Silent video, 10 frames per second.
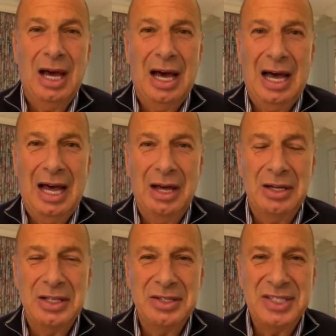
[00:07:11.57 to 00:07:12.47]
uh,
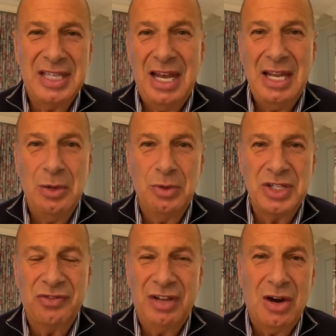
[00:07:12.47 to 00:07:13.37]
said he
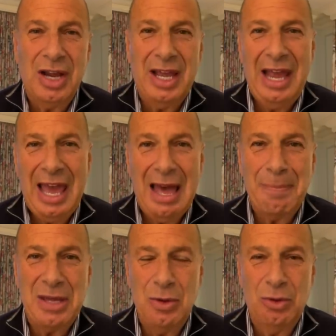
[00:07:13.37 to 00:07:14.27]
was very
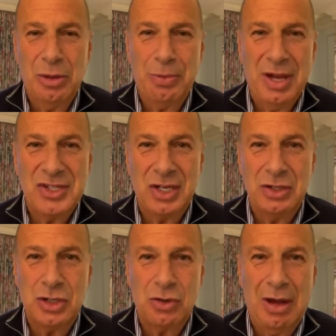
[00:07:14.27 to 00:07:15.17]
unhappy with
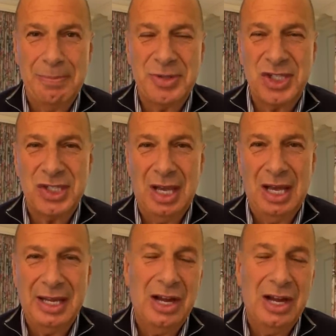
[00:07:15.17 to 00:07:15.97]
President Trump's uh,